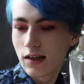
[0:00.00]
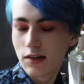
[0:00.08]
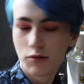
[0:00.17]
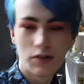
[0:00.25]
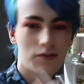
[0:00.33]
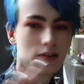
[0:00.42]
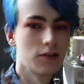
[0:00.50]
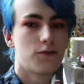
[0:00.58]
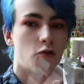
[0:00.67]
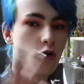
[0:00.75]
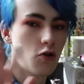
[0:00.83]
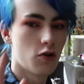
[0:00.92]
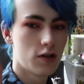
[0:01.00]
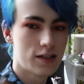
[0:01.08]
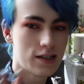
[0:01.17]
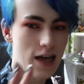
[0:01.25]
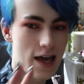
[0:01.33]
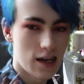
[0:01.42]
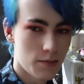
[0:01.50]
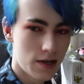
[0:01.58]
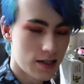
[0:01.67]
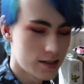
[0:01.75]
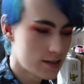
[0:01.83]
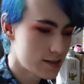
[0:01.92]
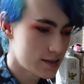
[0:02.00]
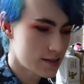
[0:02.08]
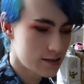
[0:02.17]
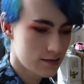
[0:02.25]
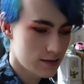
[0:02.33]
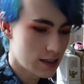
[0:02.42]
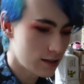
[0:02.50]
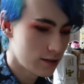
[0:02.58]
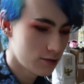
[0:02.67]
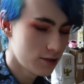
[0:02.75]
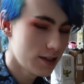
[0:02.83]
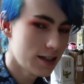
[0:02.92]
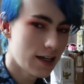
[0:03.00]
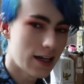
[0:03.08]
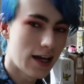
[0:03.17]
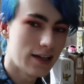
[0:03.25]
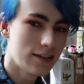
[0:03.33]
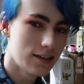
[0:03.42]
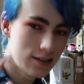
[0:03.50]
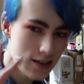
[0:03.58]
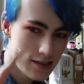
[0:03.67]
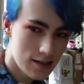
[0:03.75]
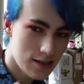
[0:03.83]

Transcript: with the four elements included and I did this